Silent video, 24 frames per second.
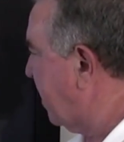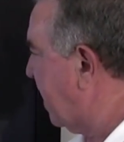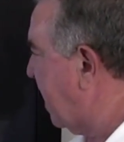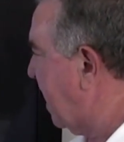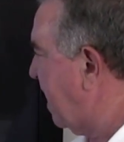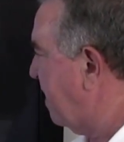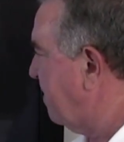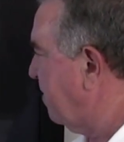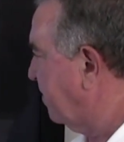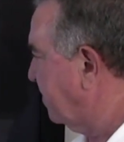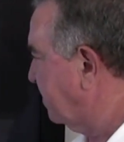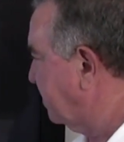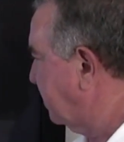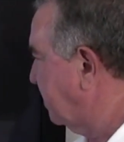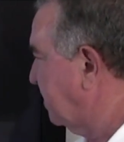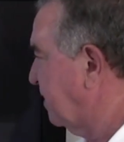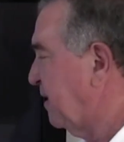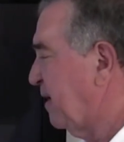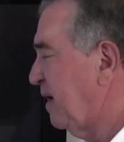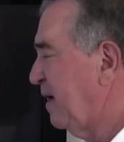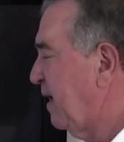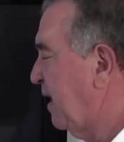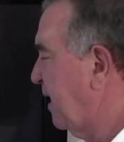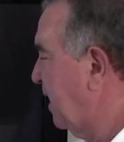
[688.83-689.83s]
cables.
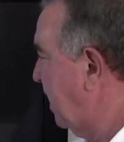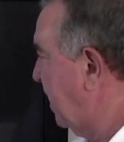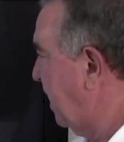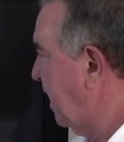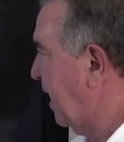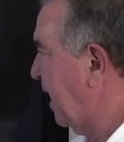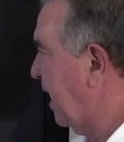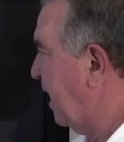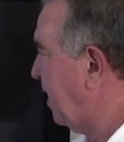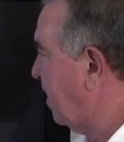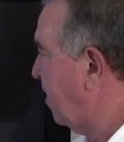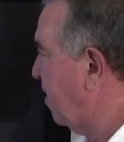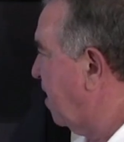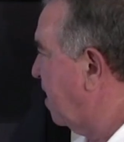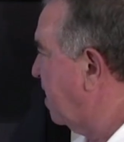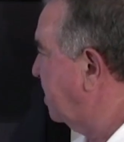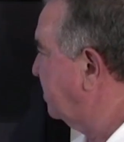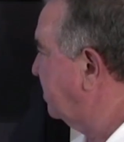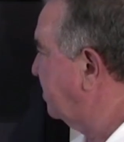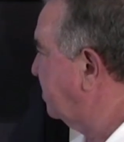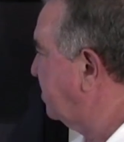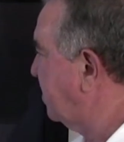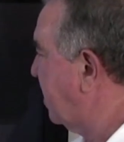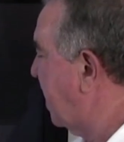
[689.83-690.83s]
It
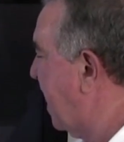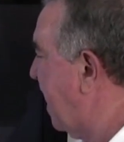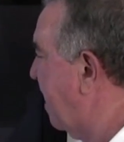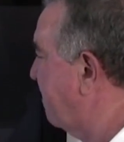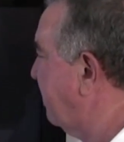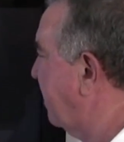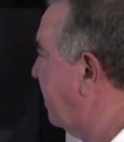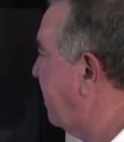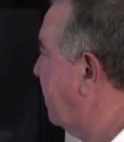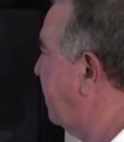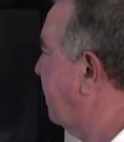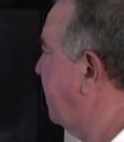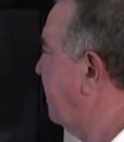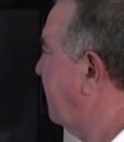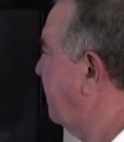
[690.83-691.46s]
causes havoc.